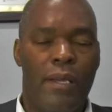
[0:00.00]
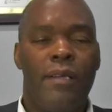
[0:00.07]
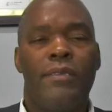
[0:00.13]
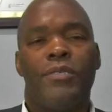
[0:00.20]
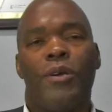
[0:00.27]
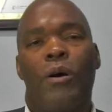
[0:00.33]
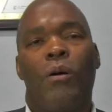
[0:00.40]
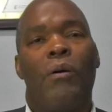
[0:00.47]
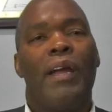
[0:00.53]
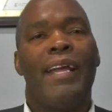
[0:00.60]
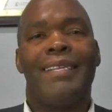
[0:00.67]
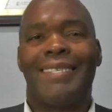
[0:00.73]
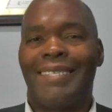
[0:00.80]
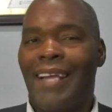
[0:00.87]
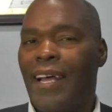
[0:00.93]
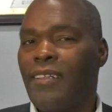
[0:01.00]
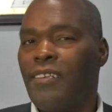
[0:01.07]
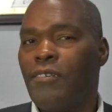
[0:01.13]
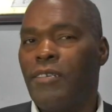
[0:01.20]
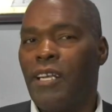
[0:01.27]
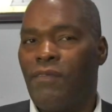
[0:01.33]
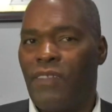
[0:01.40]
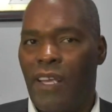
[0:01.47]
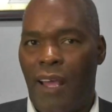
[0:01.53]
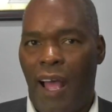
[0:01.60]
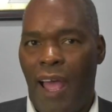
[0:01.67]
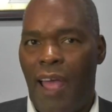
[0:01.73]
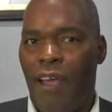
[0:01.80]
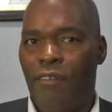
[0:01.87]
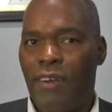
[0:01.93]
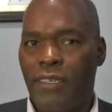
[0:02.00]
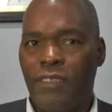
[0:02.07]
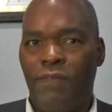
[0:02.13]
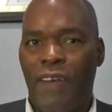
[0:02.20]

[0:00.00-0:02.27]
So it's not good if the IRS